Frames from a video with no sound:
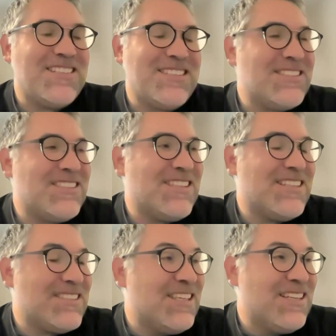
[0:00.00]
That's
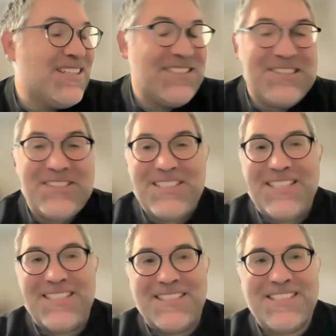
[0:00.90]

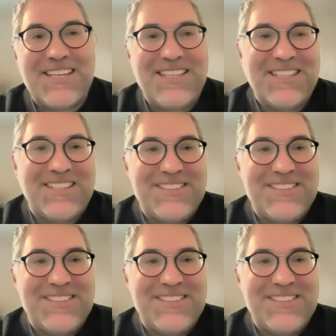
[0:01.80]
interesting, exciting,